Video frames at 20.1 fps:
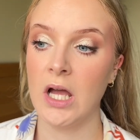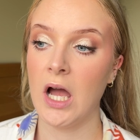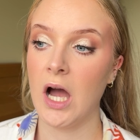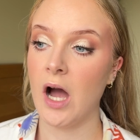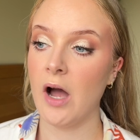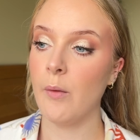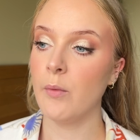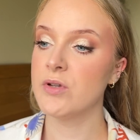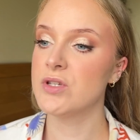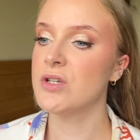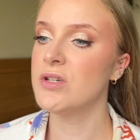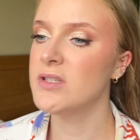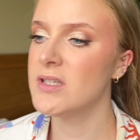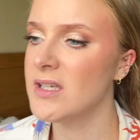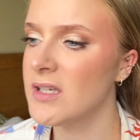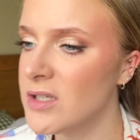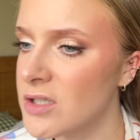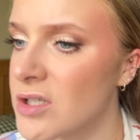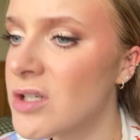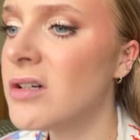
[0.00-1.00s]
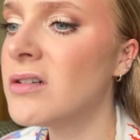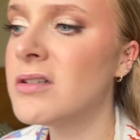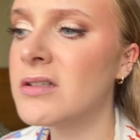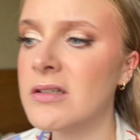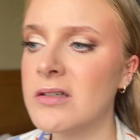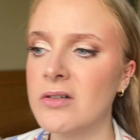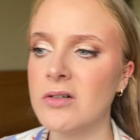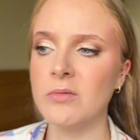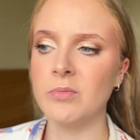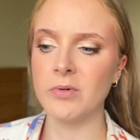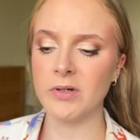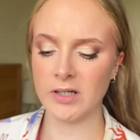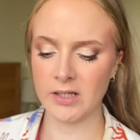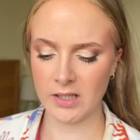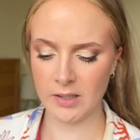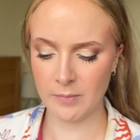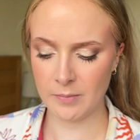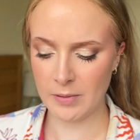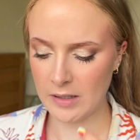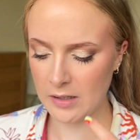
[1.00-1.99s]
I was using Charlotte
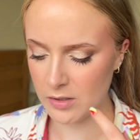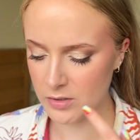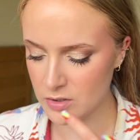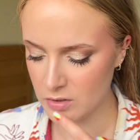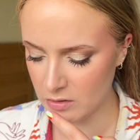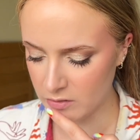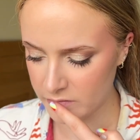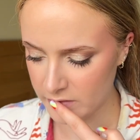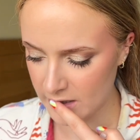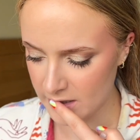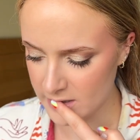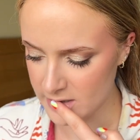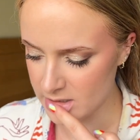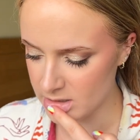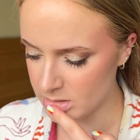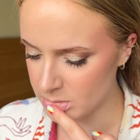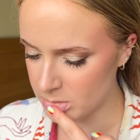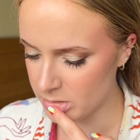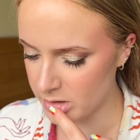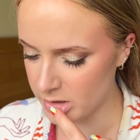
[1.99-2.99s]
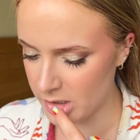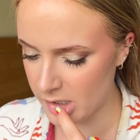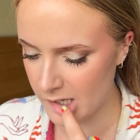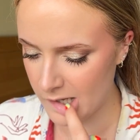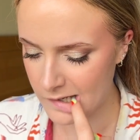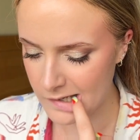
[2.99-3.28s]
Tilbury Pillow Talk for ages, but